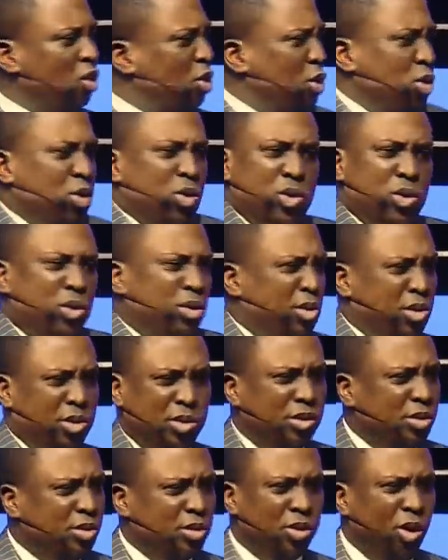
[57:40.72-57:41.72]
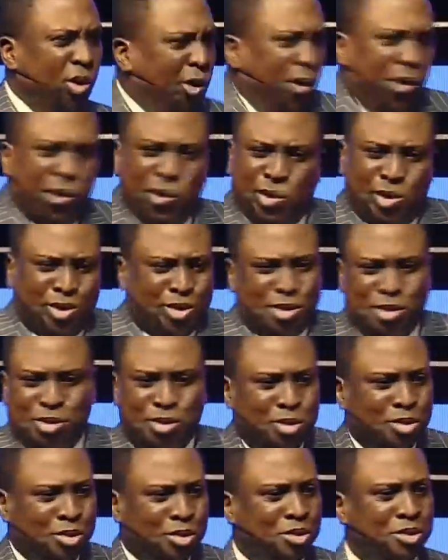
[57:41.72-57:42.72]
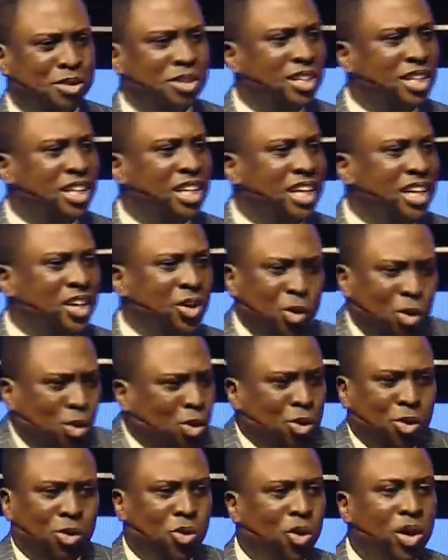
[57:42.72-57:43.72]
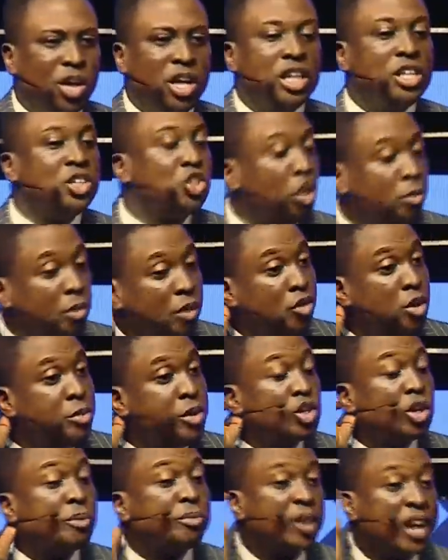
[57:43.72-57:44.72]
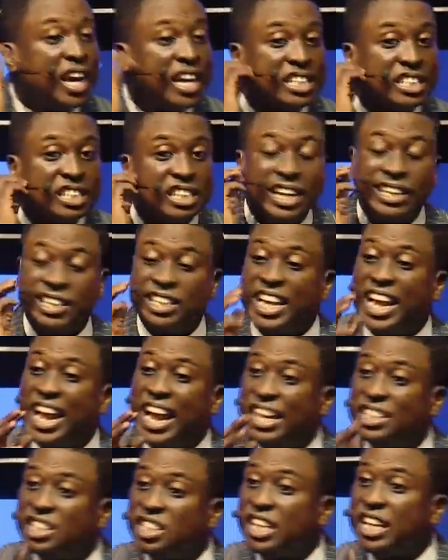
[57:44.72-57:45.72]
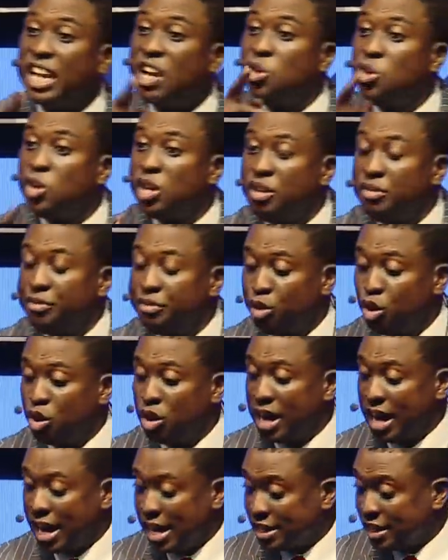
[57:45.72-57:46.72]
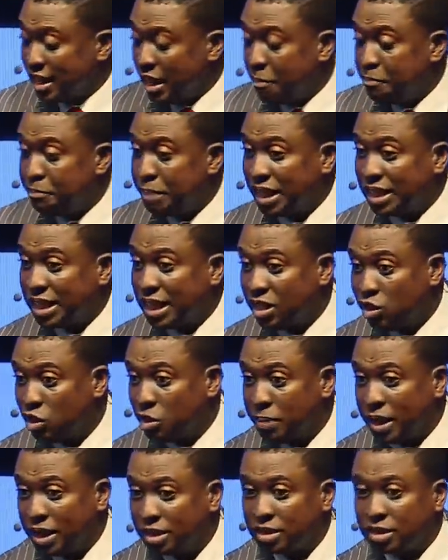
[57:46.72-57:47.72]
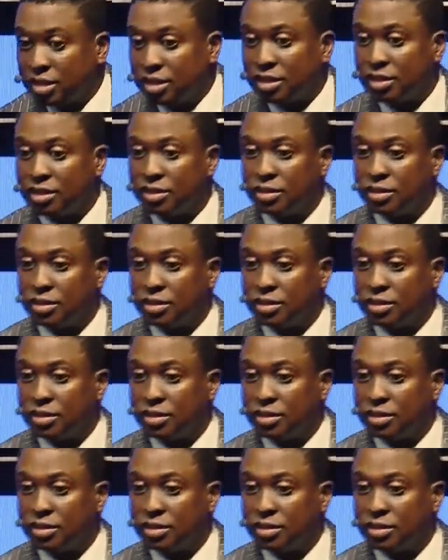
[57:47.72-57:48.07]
Oh, oh, oh. Some of you will be surprised that the answer you're looking for has a pattern in your past.